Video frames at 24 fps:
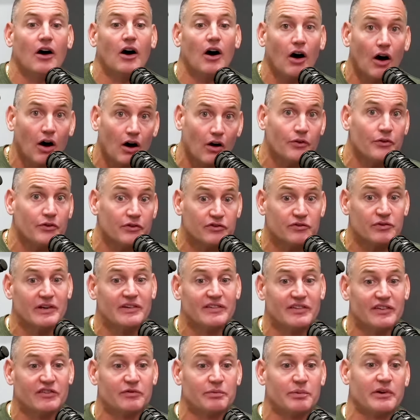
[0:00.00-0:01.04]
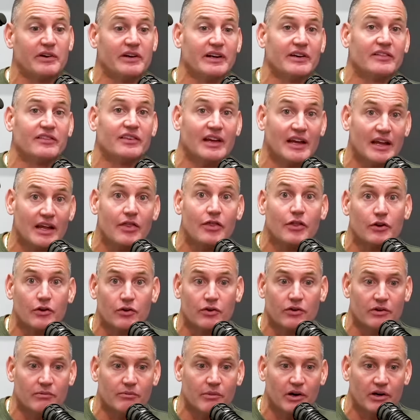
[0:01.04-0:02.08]
on the streets experience in the
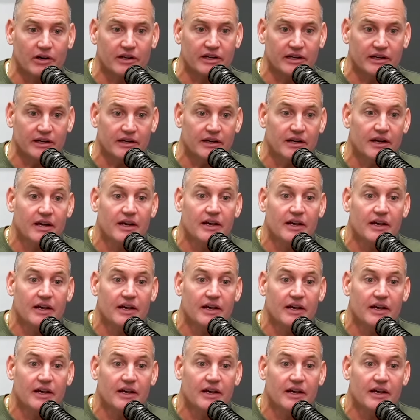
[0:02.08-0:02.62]
current market.